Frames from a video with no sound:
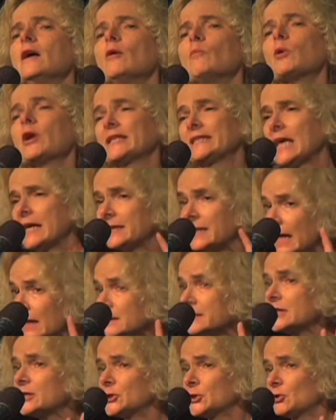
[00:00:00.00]
But as I tell
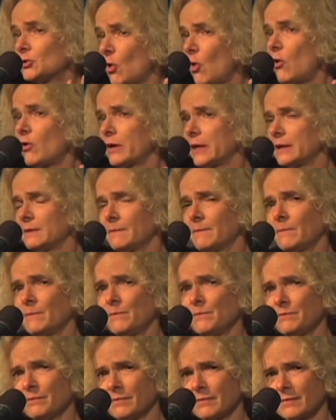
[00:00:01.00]
this story,
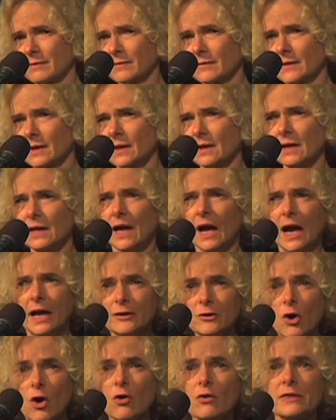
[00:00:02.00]
I
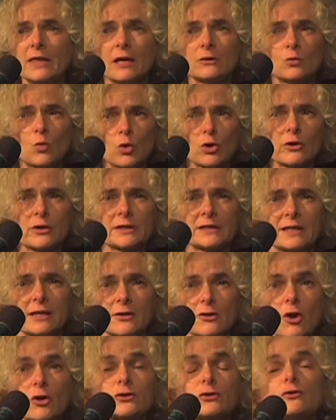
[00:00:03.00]
know that words are
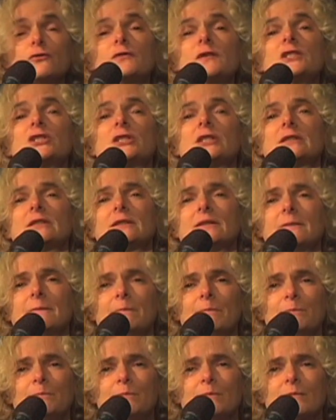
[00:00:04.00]
not sufficient.
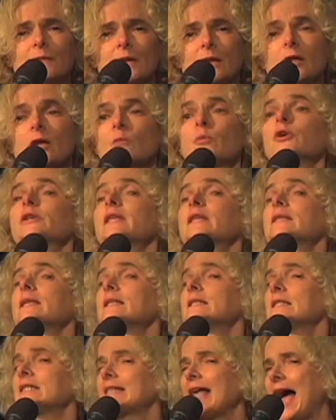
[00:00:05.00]
But it
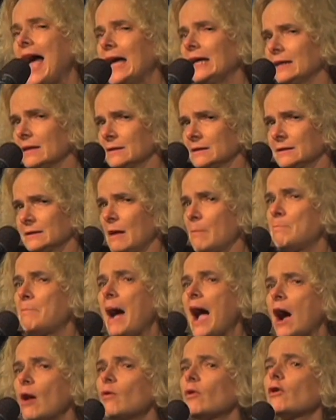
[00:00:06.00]
is science, the
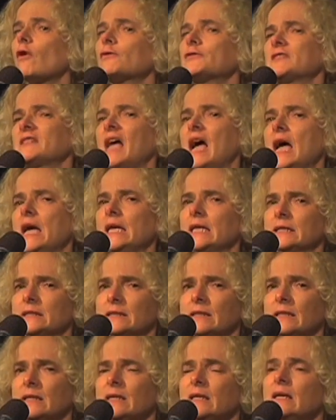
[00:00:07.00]
power of
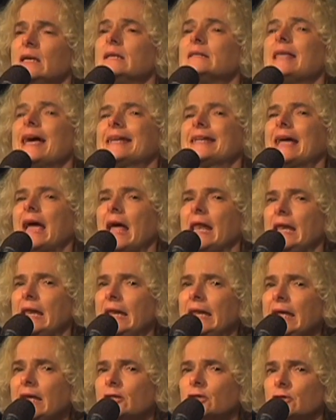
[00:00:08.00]
science, that can
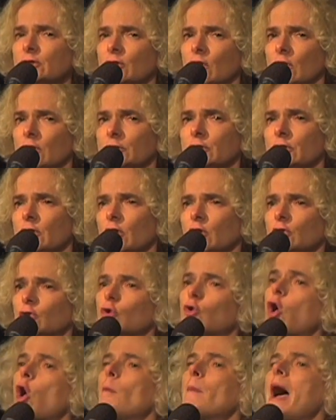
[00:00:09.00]
lead us
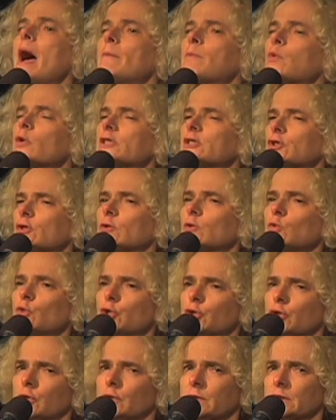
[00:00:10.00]
to come up with
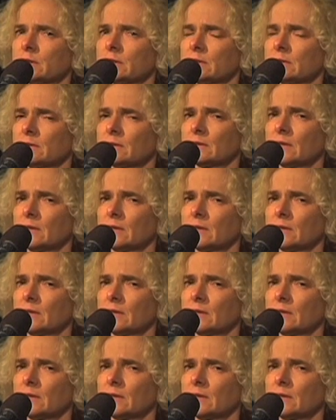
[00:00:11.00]
solutions.